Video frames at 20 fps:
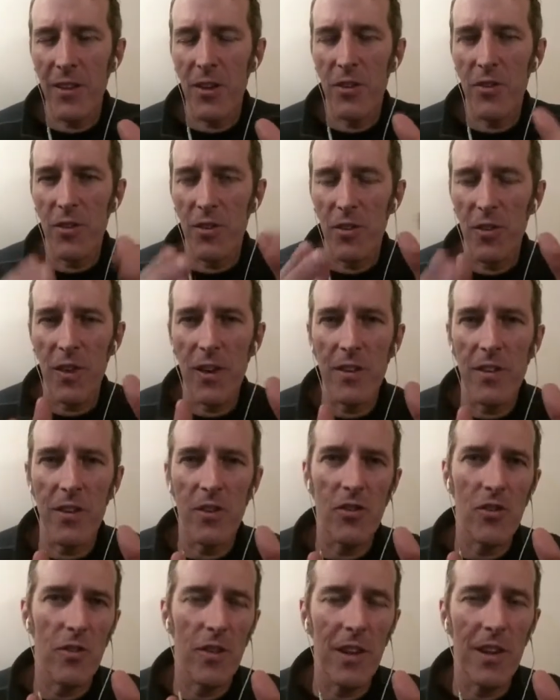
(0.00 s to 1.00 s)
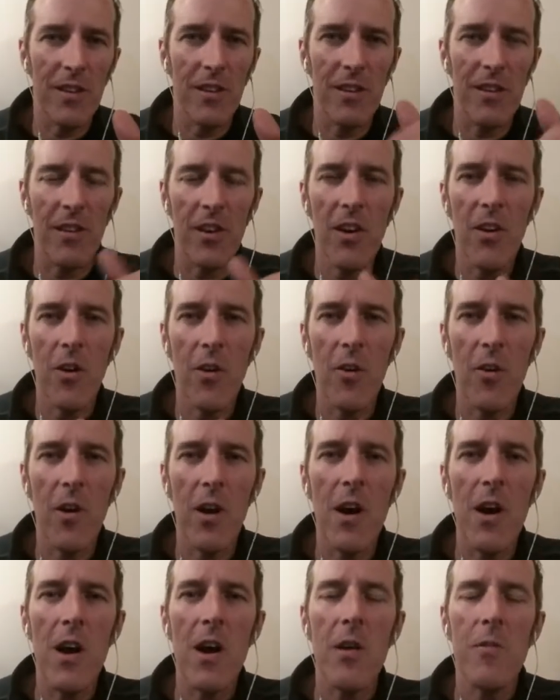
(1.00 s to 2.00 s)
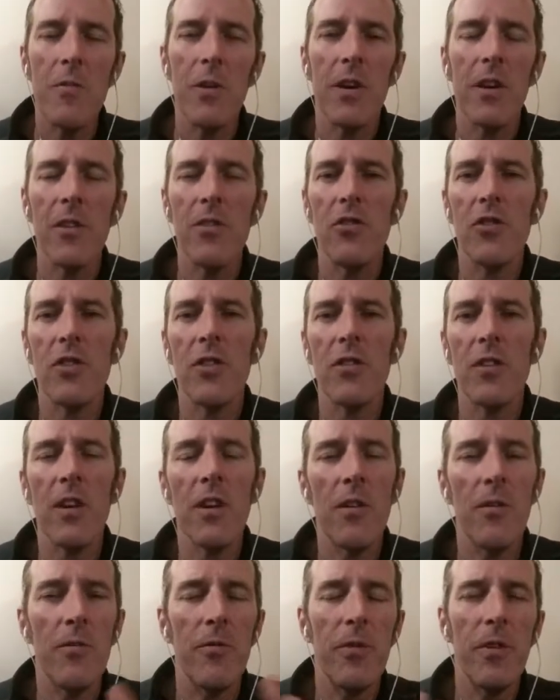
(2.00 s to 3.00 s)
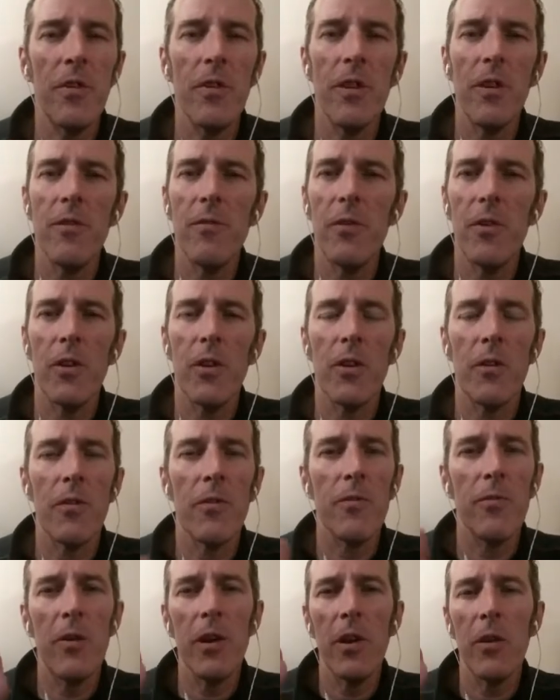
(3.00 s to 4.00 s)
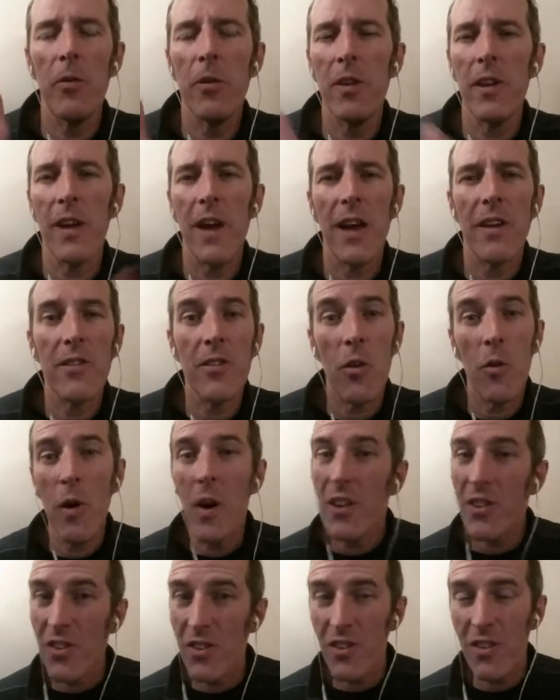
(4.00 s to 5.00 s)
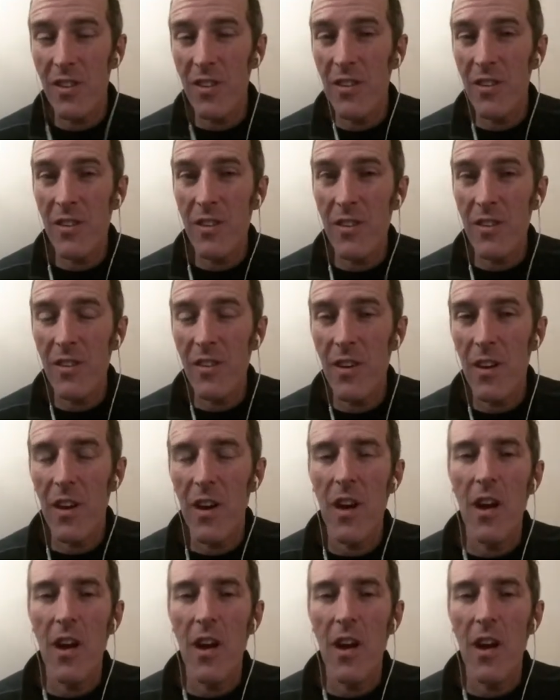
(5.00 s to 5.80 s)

Those are the things that you need to know, because you're just going to fill in for your frequently asked questions.